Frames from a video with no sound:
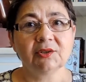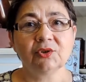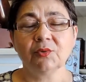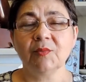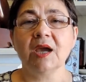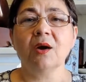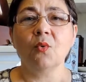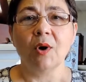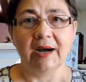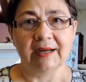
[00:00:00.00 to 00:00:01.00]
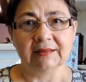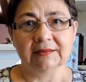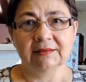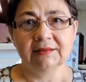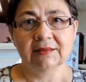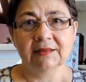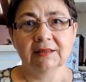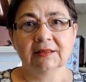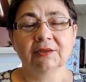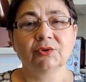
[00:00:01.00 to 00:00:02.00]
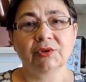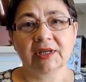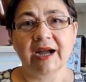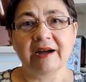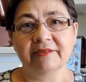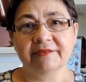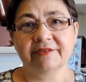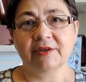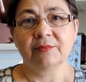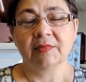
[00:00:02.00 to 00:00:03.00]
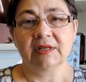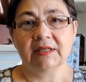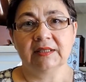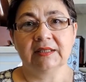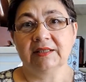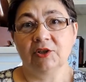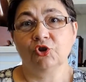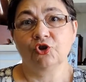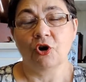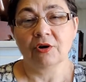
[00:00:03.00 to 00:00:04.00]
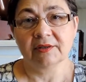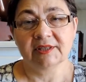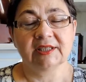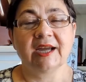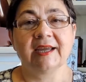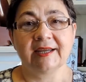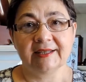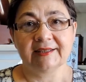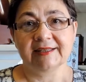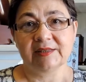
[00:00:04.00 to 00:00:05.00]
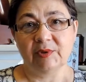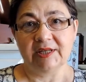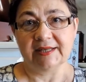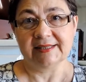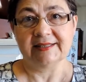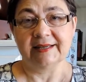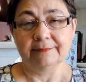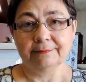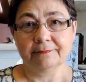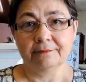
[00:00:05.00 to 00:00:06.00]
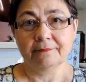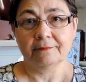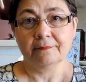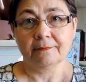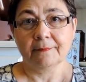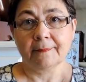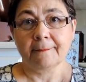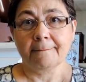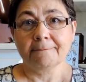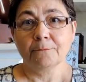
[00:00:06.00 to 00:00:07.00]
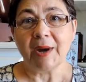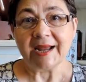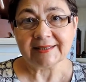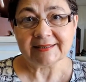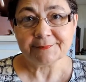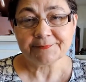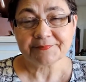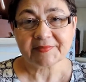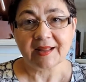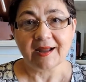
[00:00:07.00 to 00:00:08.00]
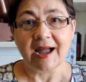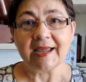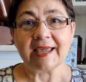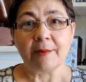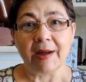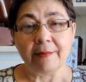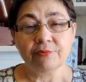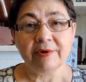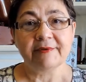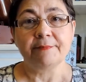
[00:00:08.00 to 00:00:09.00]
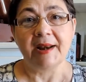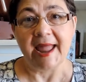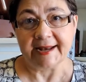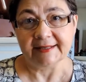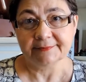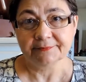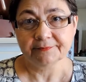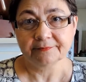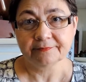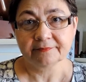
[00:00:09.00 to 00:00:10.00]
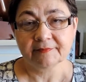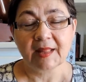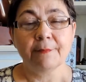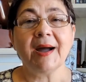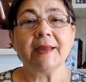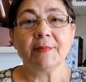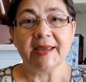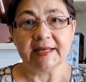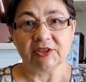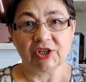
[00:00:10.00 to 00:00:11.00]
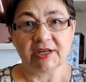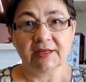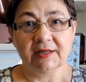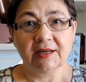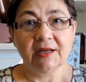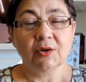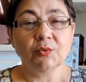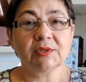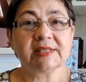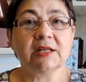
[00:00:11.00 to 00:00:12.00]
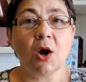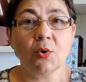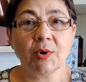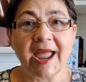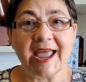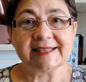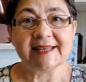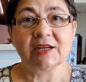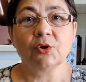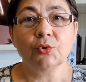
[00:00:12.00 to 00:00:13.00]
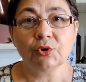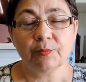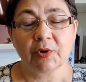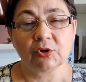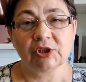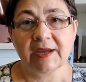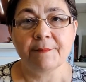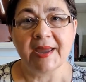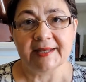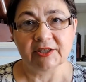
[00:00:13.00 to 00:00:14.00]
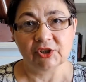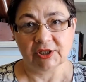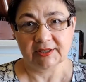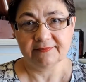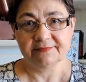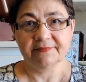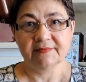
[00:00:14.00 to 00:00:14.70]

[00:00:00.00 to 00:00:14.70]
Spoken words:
It took me a while to recover from the shock that I had experienced then. But I came up with a plan. My manager was known as a good project manager.